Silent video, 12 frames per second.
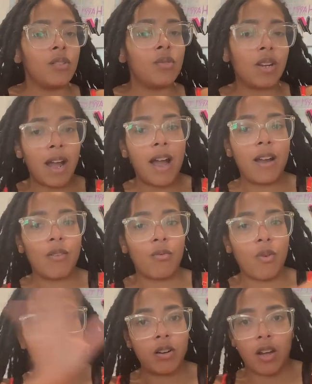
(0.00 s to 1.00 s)
You cannot
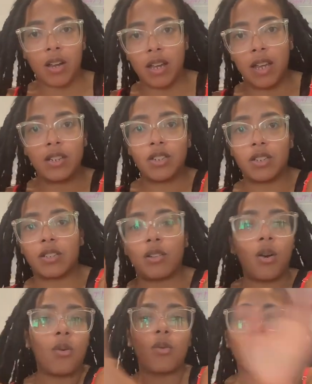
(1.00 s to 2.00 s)
raw dog it and
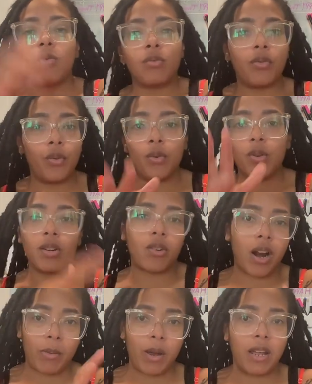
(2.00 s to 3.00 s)
just throw the food in
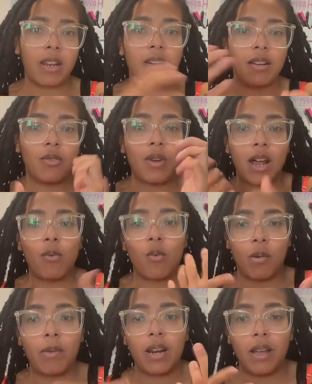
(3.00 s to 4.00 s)
the crock pot. You gotta
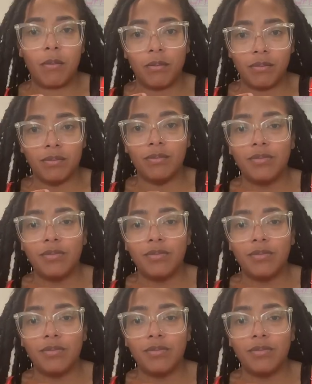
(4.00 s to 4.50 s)
warm it up.